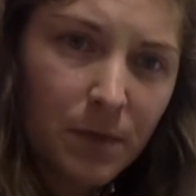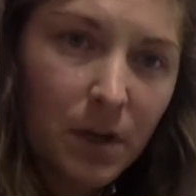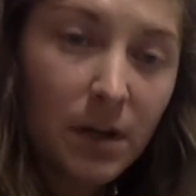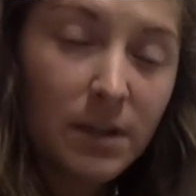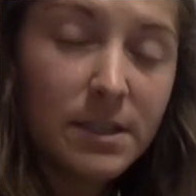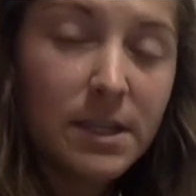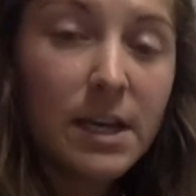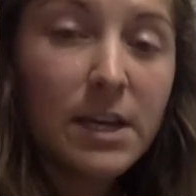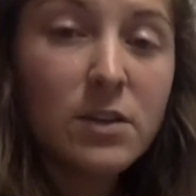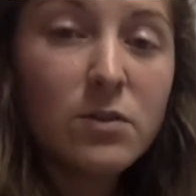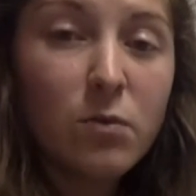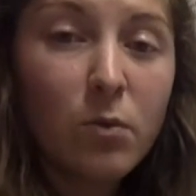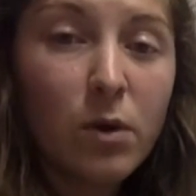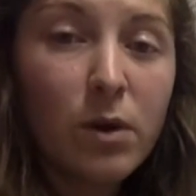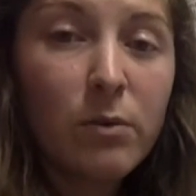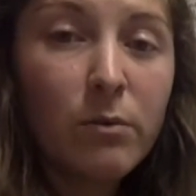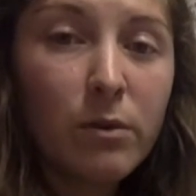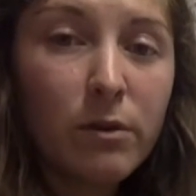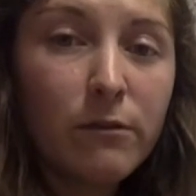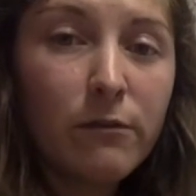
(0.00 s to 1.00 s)
It takes 1
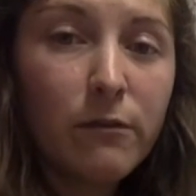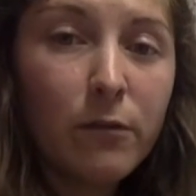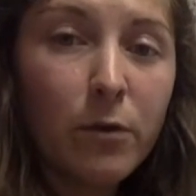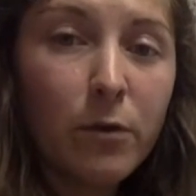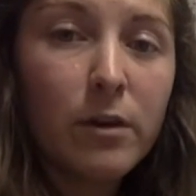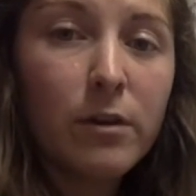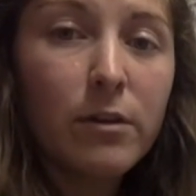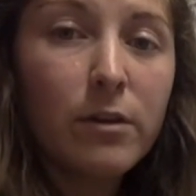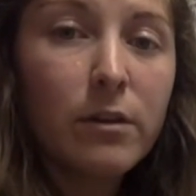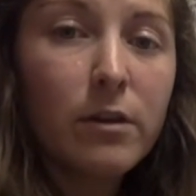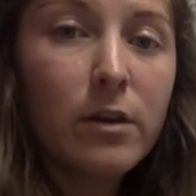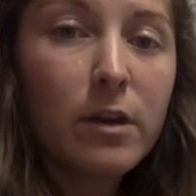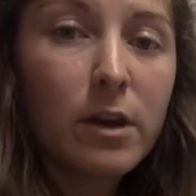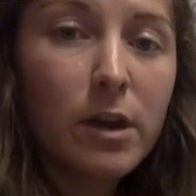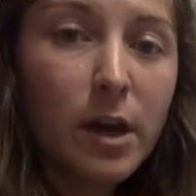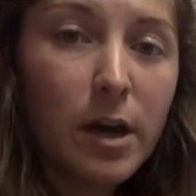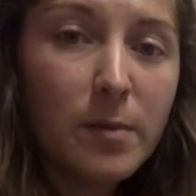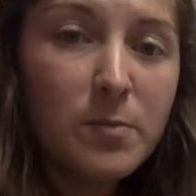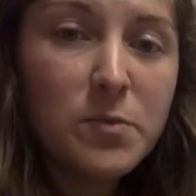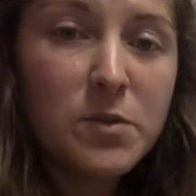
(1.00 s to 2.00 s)
1/4
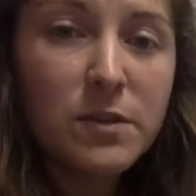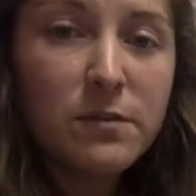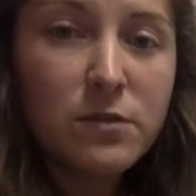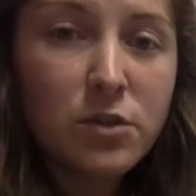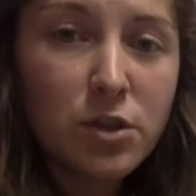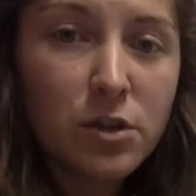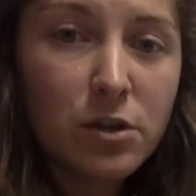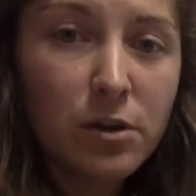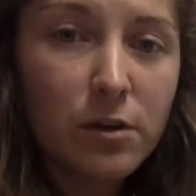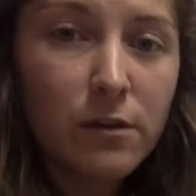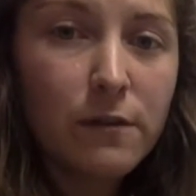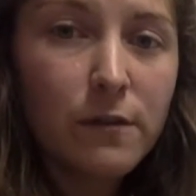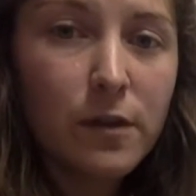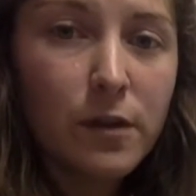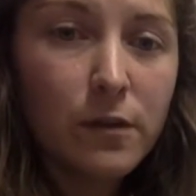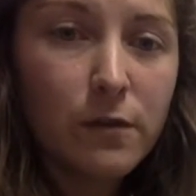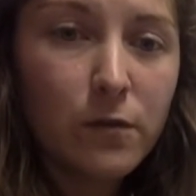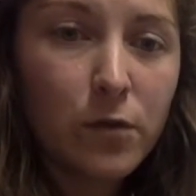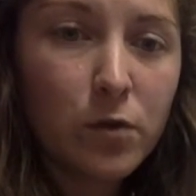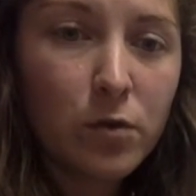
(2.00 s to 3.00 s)
cups of sugar for
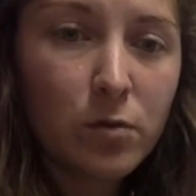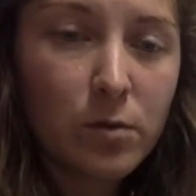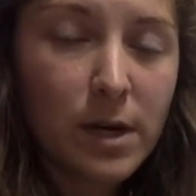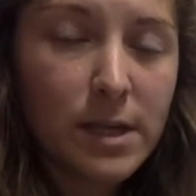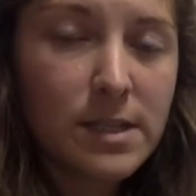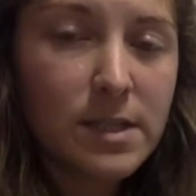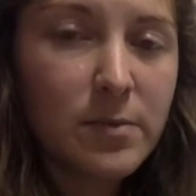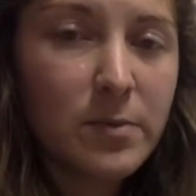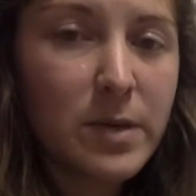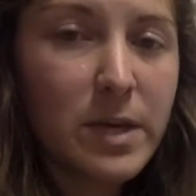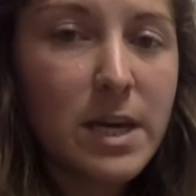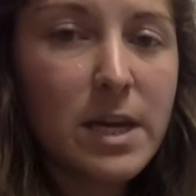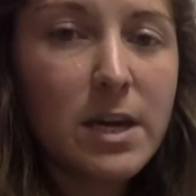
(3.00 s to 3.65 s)
the full recipe.